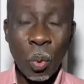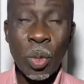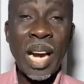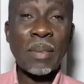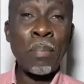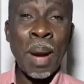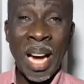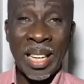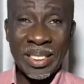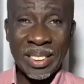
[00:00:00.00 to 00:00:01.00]
would that
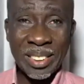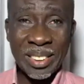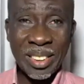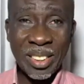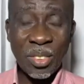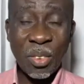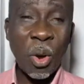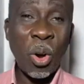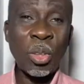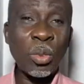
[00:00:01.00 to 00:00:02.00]
man
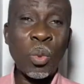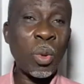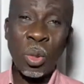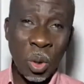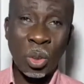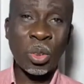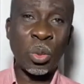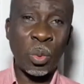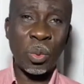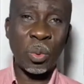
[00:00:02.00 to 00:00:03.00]
God will not
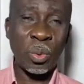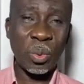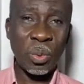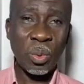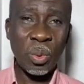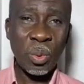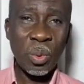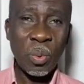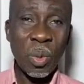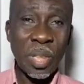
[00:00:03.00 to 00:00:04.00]
do?
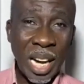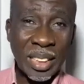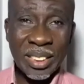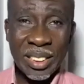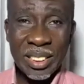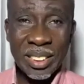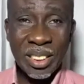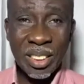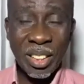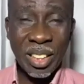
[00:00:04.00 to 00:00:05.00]
Would that
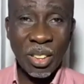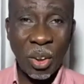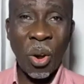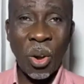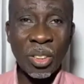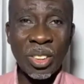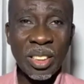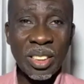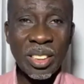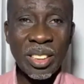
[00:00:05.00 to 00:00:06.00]
God
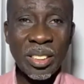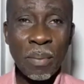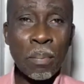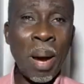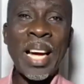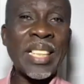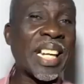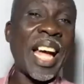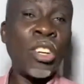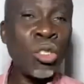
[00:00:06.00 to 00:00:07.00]

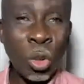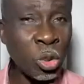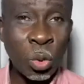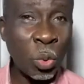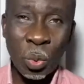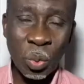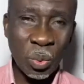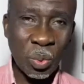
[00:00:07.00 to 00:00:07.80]
man cannot do?